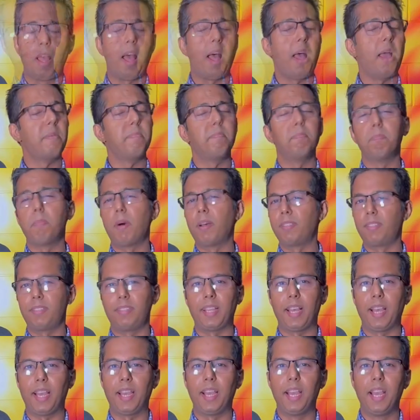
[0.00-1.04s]
I must
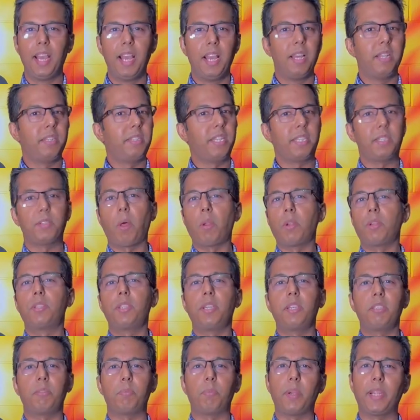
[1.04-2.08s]
say,
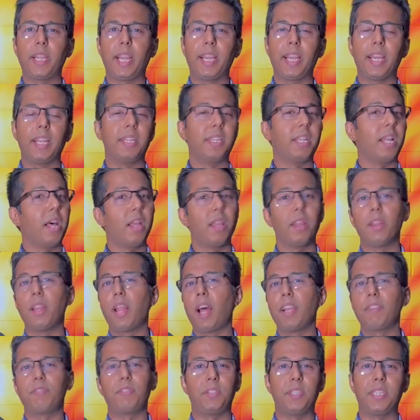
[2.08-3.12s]
technology is bringing in
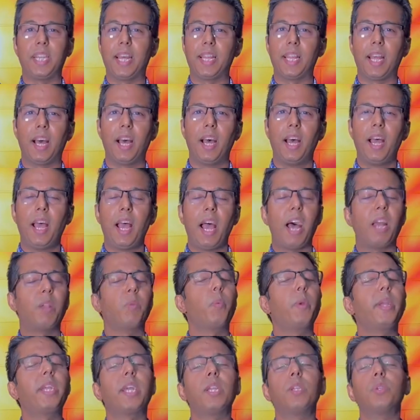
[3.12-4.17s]
lives together, and
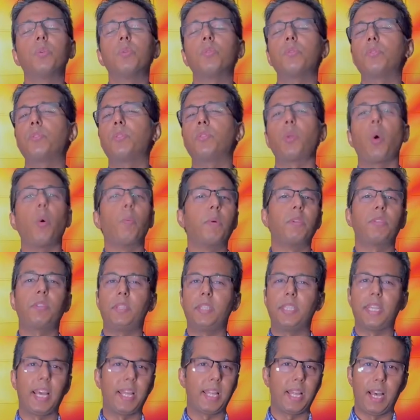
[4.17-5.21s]
we can do so much
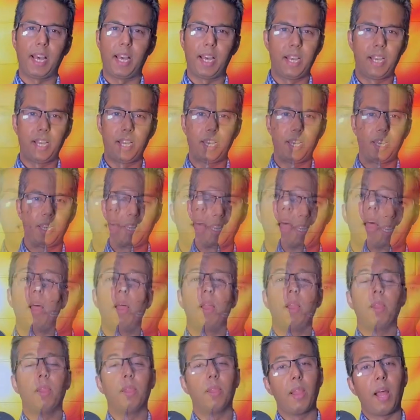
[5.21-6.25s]
together.
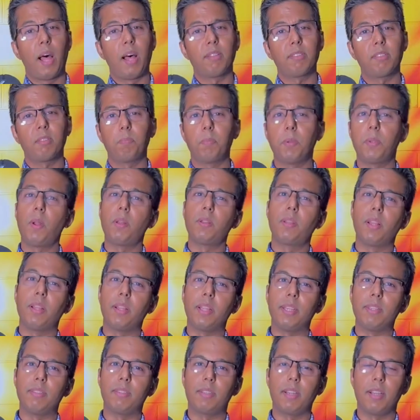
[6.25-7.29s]
Last but not the
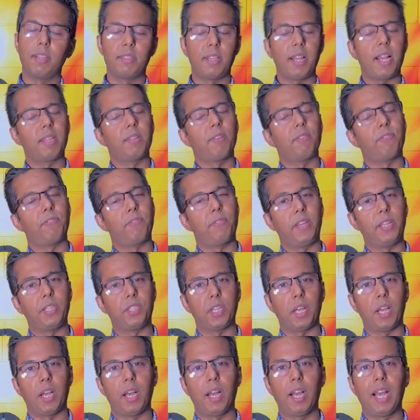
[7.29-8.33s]
least is another
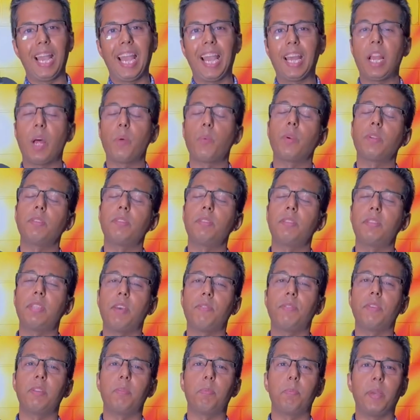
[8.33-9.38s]
feature and our
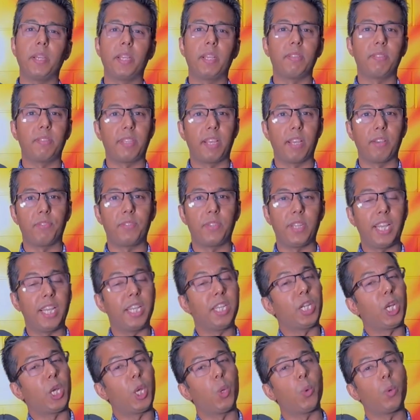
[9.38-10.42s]
seventh biggest gift
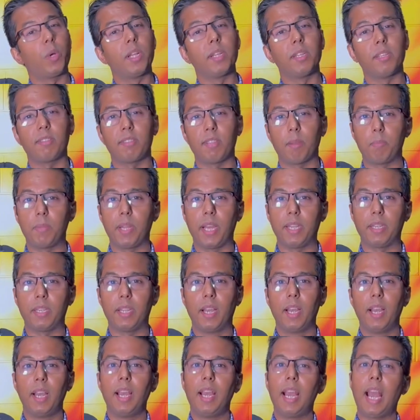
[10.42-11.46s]
included in this update,
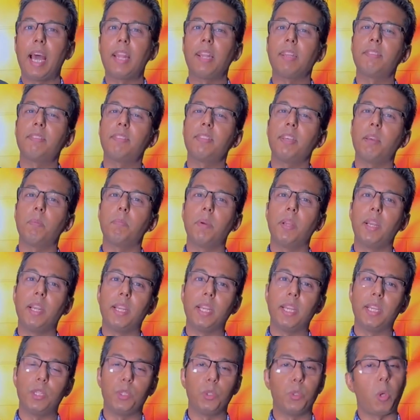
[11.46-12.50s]
and it's the
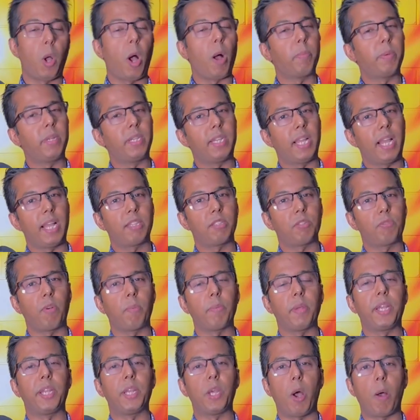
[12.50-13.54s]
ability to copy text
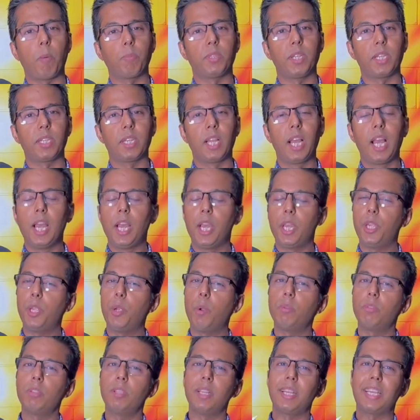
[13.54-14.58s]
from any object
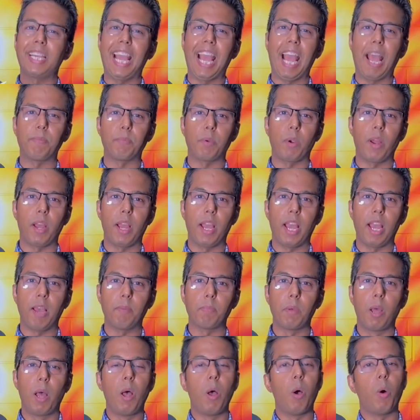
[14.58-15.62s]
using the camera
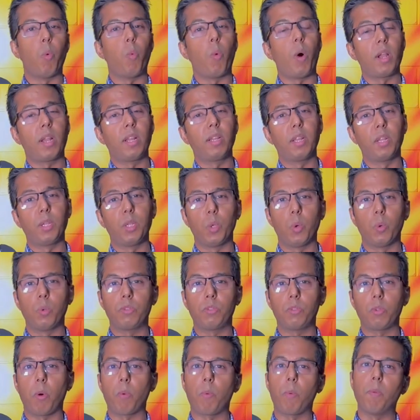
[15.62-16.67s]
app, one in the
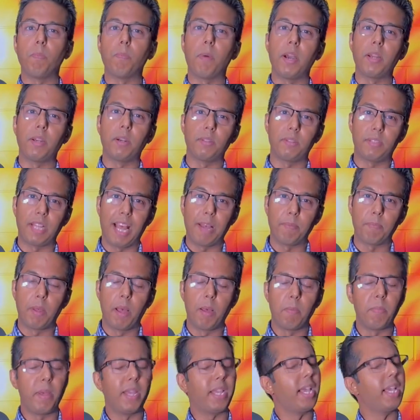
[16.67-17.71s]
notes or reminders app,
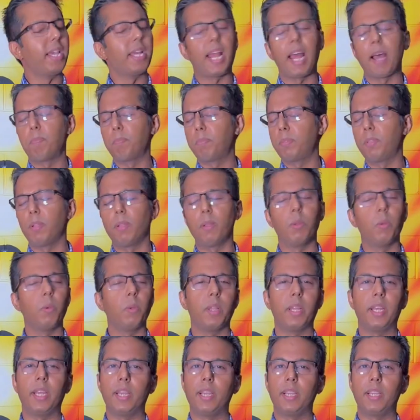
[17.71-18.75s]
making it
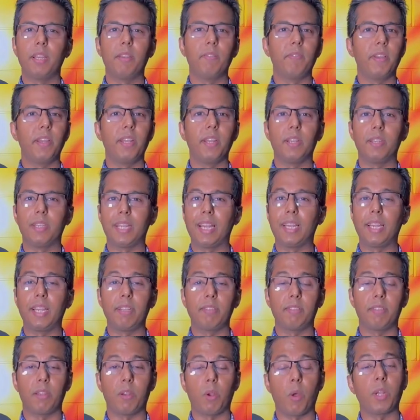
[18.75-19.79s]
absolutely convenient and
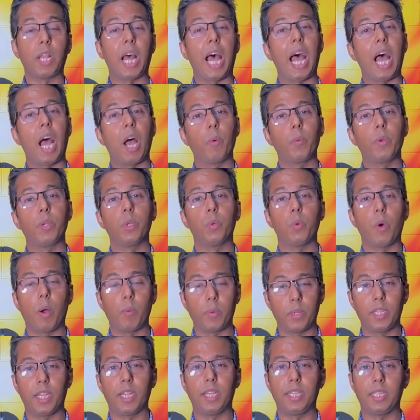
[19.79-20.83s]
easier on how we do
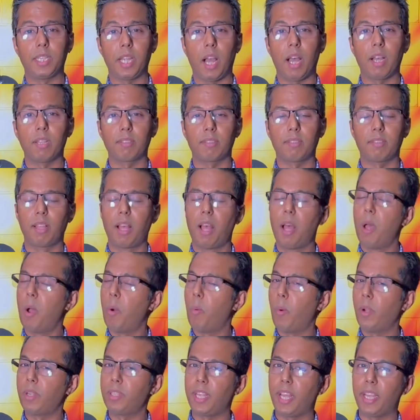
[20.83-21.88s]
our daily tasks
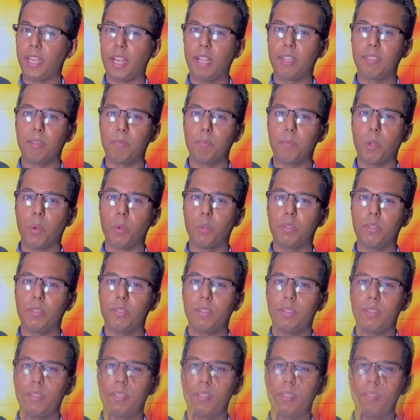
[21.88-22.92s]
while taking some
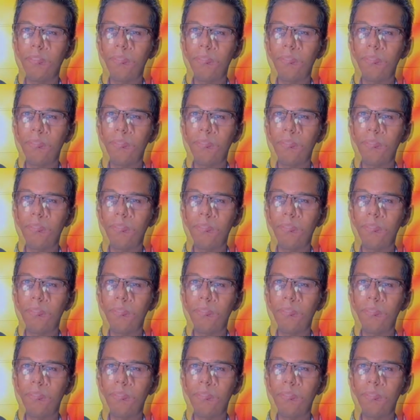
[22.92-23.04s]
notes.